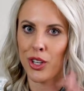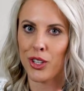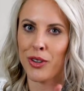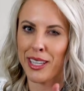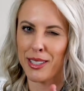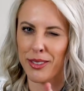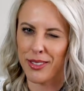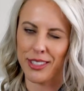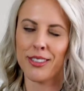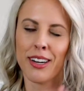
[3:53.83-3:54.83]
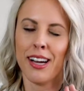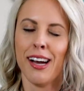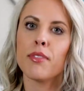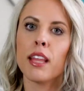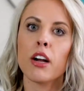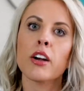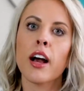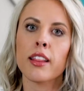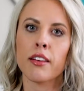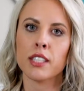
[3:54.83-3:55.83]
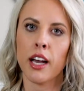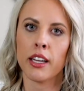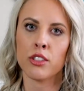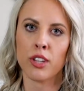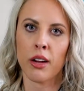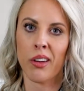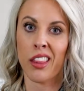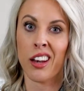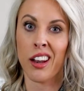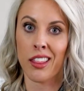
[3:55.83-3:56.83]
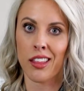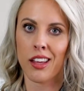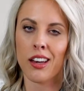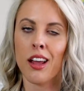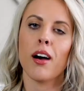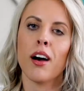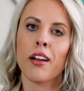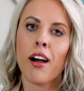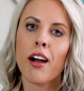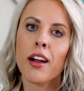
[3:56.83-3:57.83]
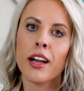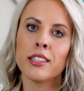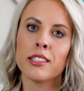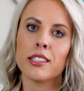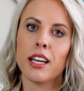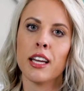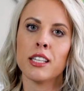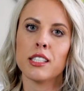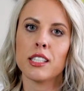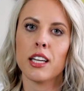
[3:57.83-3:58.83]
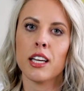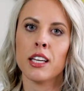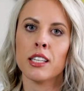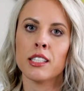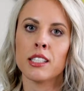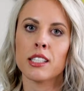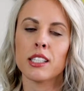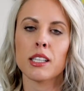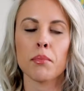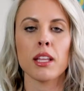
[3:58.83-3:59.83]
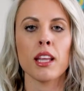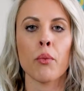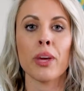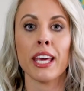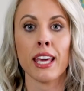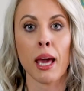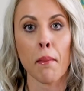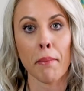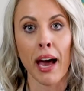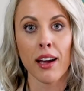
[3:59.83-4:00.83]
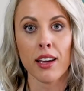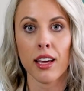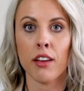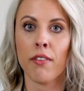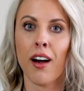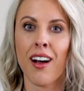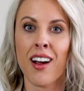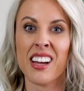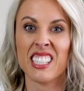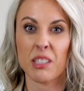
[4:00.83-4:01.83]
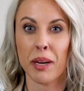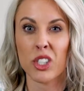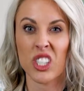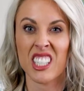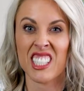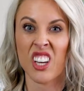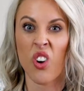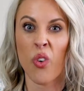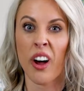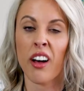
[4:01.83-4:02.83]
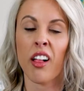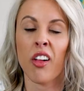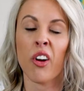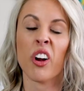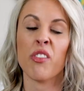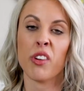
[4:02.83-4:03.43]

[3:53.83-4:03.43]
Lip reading: you guys won't do, they're not left high and dry with nothing. On our end, it is something that we can get back if our inspection doesn't go well or if